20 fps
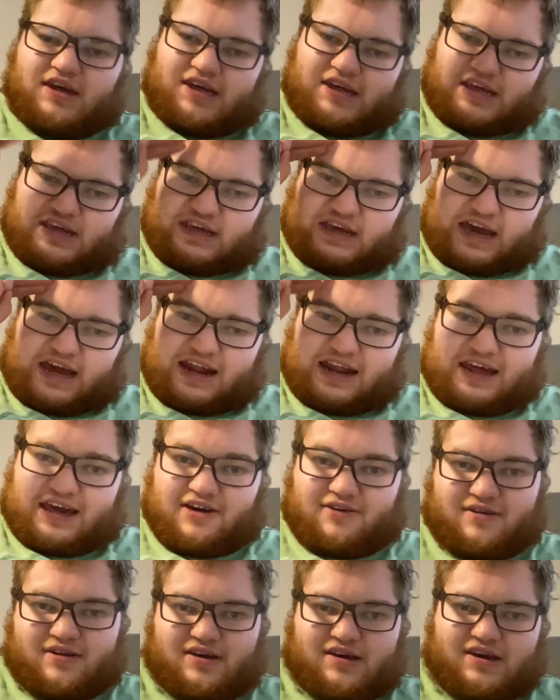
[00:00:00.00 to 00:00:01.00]
signing
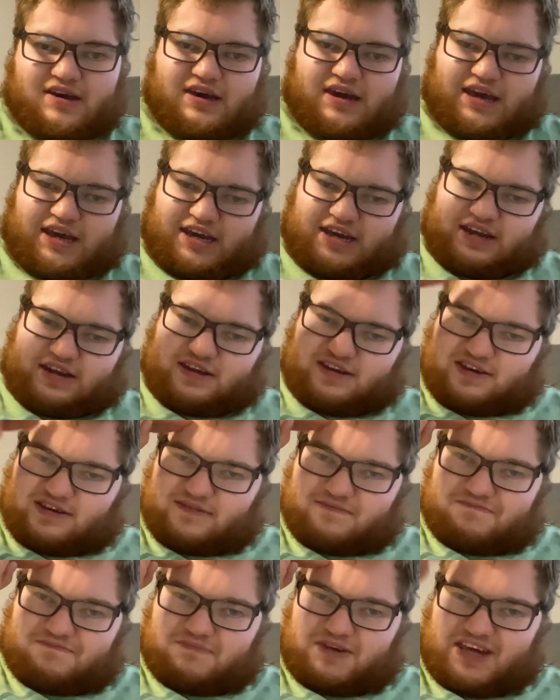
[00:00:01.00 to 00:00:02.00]
out, and
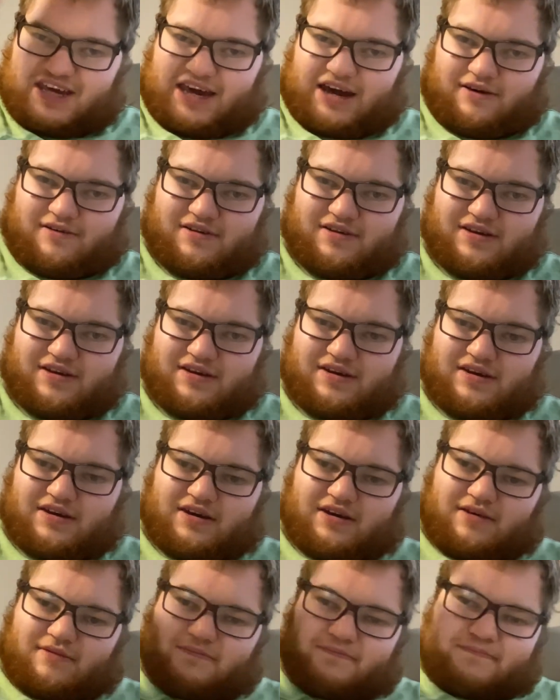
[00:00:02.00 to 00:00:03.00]
peace out.
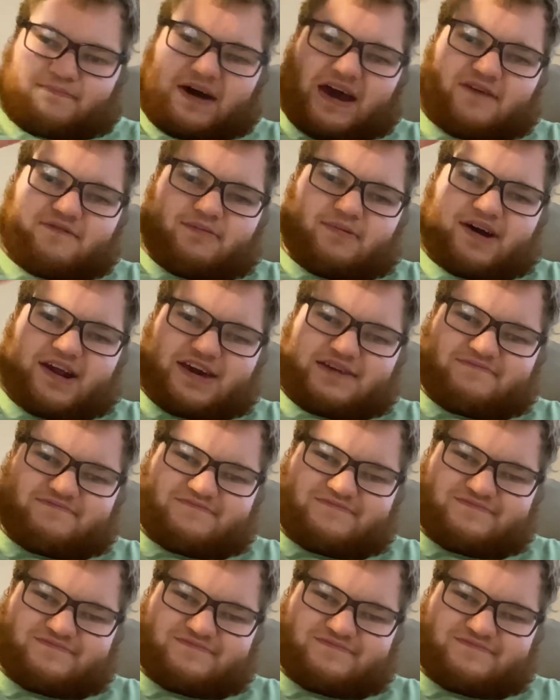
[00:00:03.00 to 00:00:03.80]
Bye, everybody.